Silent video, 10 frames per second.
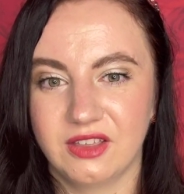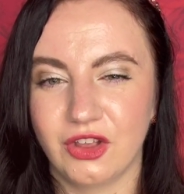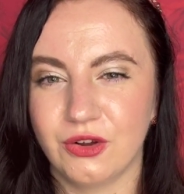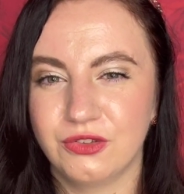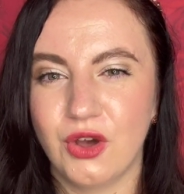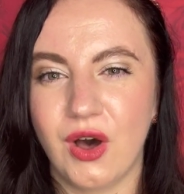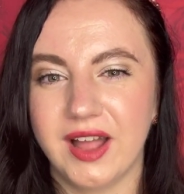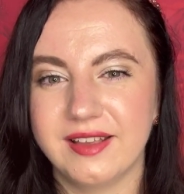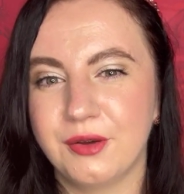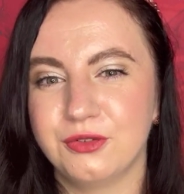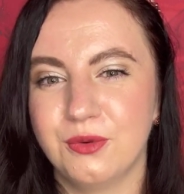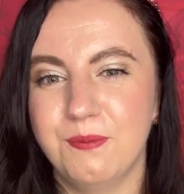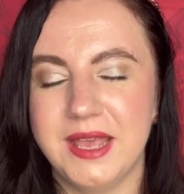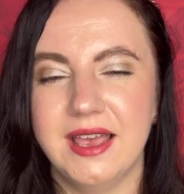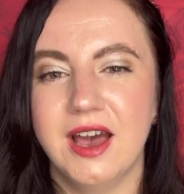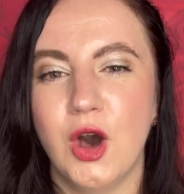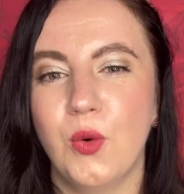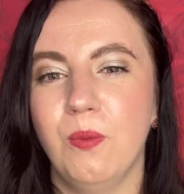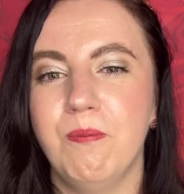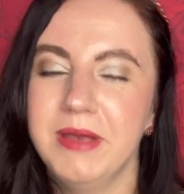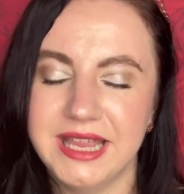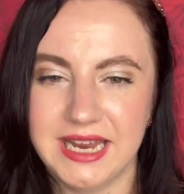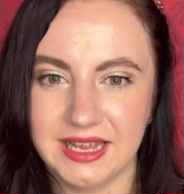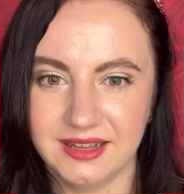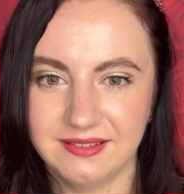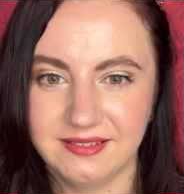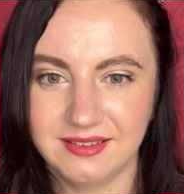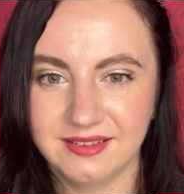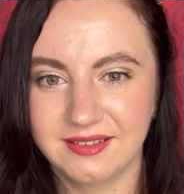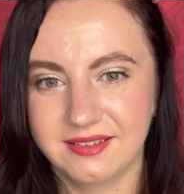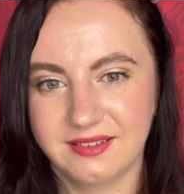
You're taught how to be obedient.